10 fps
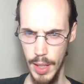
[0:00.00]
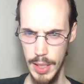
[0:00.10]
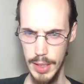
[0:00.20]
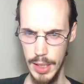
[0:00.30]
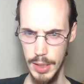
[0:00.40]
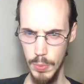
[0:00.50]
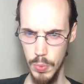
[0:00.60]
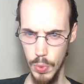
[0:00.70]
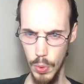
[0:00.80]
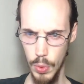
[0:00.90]
Is that some
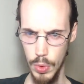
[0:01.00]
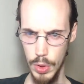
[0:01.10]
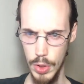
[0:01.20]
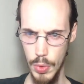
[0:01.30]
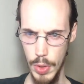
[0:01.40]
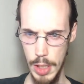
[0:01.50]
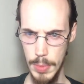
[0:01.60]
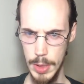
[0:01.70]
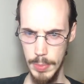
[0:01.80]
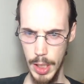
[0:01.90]
rule you
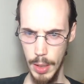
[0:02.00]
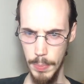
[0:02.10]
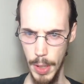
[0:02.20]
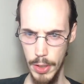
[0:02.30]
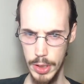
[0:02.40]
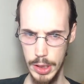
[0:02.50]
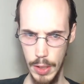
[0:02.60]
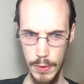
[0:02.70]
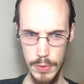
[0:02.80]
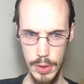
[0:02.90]
humans made up by
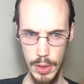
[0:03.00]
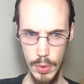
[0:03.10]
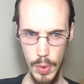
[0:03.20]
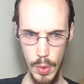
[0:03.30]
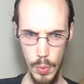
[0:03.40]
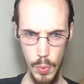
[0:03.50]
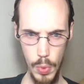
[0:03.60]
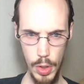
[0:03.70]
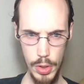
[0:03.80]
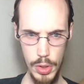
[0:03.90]
yourselves? But
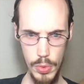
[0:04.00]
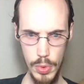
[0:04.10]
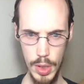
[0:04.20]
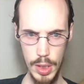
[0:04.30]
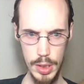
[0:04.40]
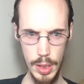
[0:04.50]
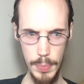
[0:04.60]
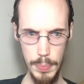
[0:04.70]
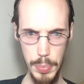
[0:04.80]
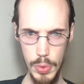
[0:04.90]
what are you? It's like
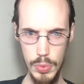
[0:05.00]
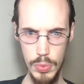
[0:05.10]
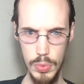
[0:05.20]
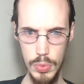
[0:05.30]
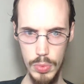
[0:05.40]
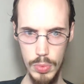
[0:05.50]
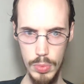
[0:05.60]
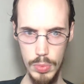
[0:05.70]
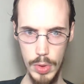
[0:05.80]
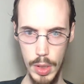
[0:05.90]

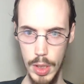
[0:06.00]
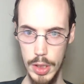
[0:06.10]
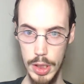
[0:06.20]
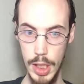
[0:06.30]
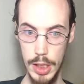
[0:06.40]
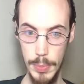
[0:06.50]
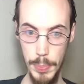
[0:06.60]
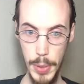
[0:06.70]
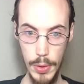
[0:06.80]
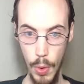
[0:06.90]
boom, just cuts a
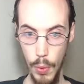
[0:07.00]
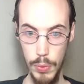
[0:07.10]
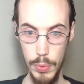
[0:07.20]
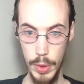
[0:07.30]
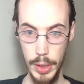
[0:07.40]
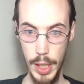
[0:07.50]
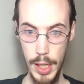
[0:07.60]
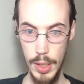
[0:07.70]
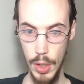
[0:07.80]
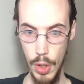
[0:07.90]
big hole through the
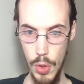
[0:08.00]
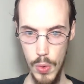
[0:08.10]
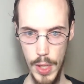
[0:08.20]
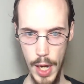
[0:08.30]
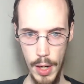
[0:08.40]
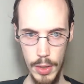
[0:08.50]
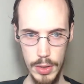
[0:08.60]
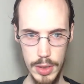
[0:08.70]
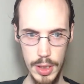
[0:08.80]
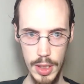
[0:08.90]
gate. Who
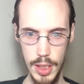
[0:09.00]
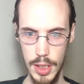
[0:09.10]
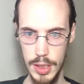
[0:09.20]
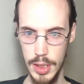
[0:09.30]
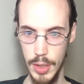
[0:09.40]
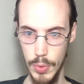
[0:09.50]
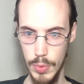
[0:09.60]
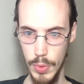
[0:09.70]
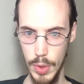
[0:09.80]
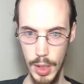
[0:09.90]
cares? Going
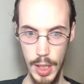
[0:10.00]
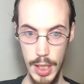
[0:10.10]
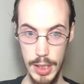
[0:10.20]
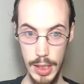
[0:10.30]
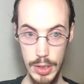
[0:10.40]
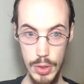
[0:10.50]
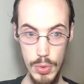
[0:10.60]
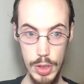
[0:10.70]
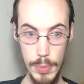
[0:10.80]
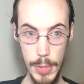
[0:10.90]
through. It's like
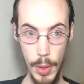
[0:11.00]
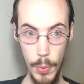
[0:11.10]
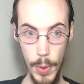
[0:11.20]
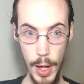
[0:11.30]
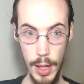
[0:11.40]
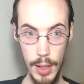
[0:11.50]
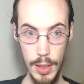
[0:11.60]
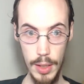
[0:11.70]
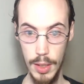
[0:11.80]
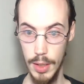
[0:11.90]
dude jumped out way.
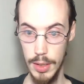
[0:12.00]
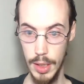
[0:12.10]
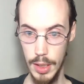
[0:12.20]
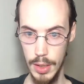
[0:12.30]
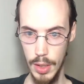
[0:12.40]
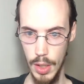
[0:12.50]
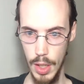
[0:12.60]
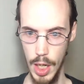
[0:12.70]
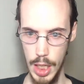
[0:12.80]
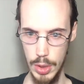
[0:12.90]
It's like
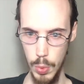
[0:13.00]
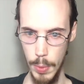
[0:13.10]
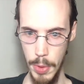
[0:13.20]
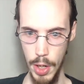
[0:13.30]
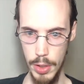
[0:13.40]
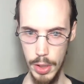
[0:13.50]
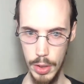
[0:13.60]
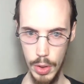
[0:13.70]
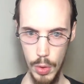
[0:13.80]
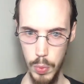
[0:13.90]
it's a
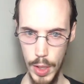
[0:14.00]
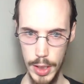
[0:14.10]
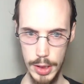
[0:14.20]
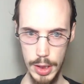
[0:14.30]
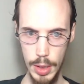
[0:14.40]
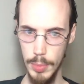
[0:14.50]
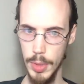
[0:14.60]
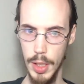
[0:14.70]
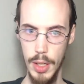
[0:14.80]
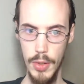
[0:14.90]
rebellion. Arrest them.
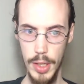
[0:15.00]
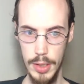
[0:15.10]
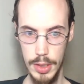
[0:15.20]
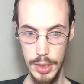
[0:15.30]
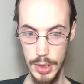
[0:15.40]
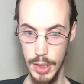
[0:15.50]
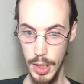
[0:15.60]
Like just